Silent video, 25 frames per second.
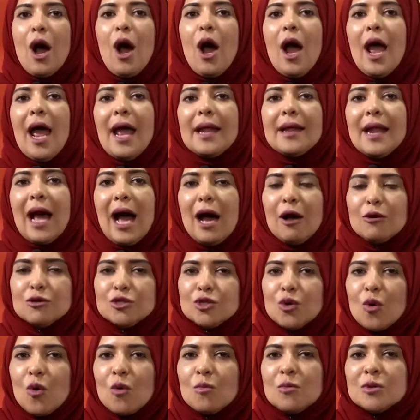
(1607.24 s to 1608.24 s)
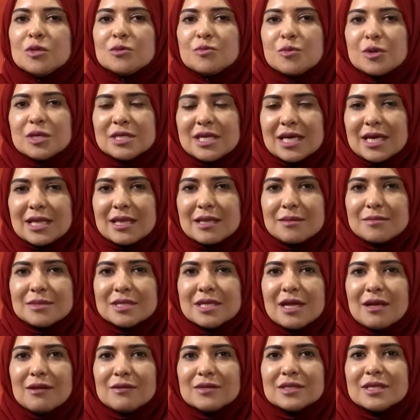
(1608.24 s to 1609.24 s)
and how to almost protect
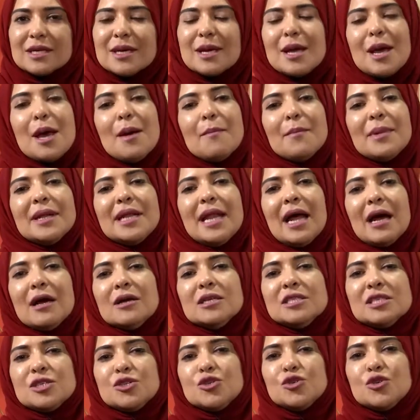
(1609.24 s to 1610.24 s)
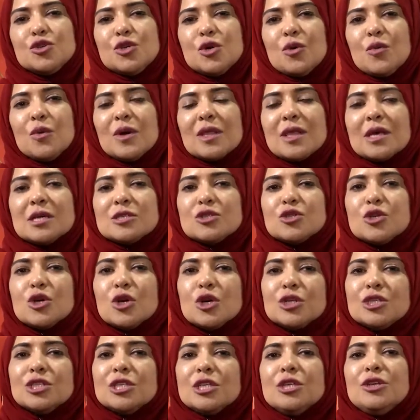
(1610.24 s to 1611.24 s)
themselves. But now in studio with us to
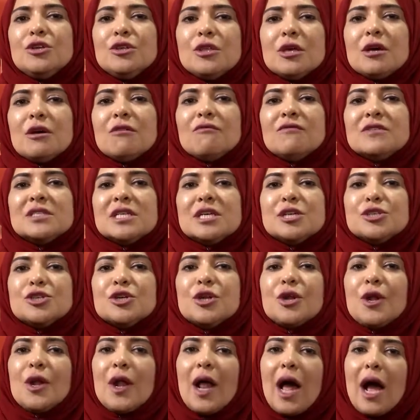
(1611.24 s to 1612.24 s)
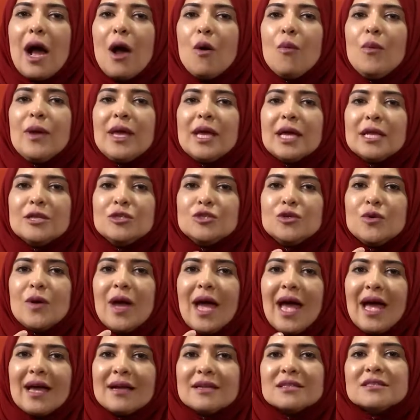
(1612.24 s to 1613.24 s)
continue the conversation on how we can do
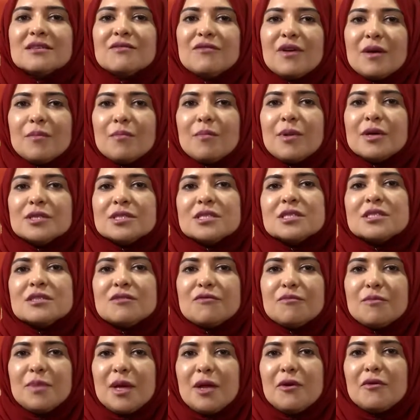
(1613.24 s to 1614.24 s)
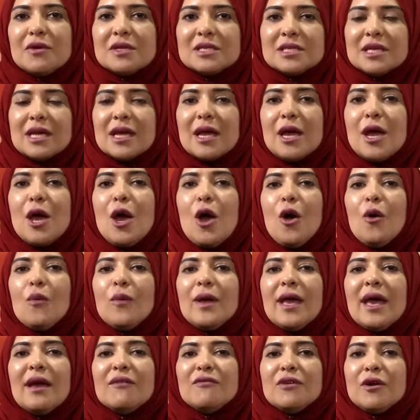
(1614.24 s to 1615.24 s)
active and positive parenting, we
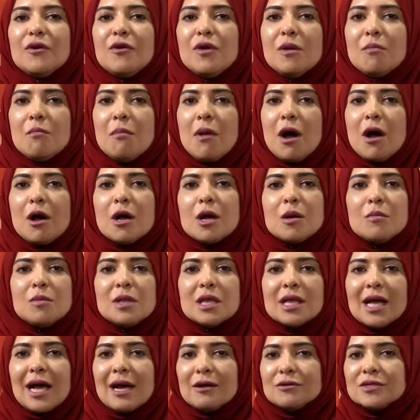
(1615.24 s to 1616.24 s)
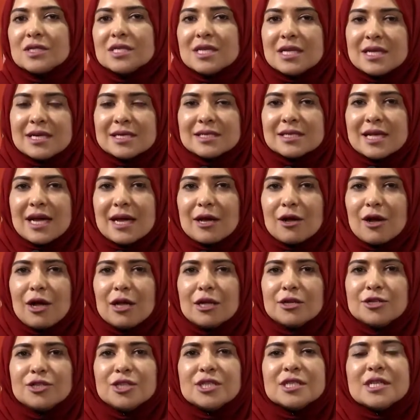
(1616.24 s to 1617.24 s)
have a remarkable counseling
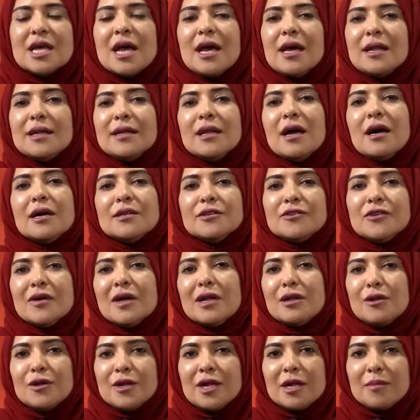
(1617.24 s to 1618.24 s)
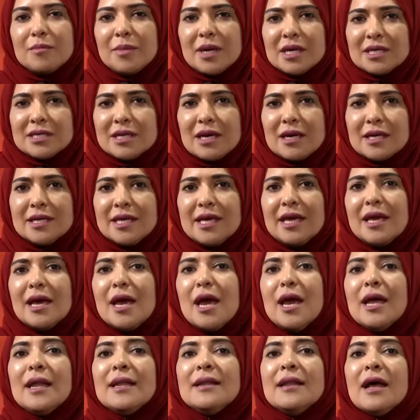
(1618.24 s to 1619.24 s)
psychologist, Nadira Lunat Baghdadi.
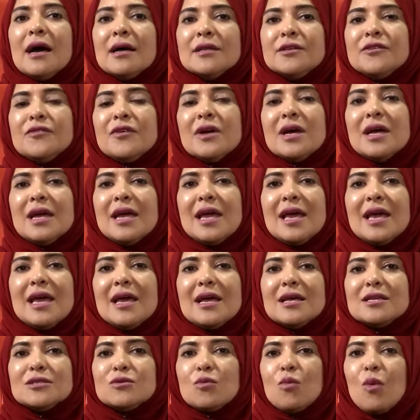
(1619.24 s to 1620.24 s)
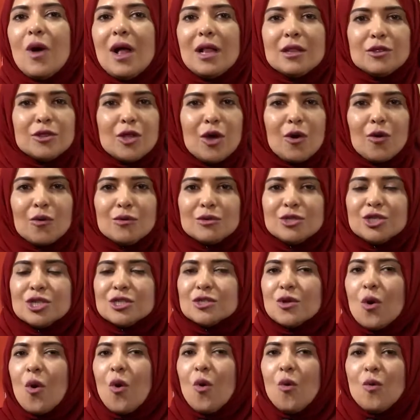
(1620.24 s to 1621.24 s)
Nadira is well known. She's
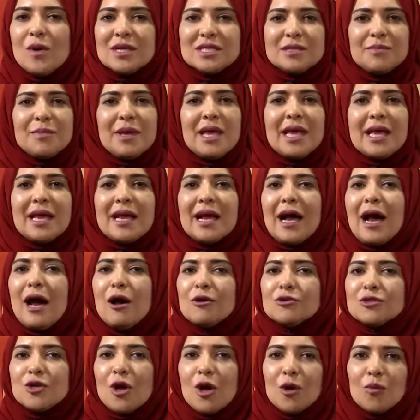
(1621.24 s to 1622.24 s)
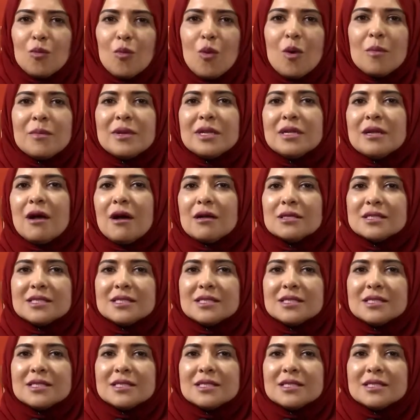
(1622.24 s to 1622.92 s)
always speaking out on women, on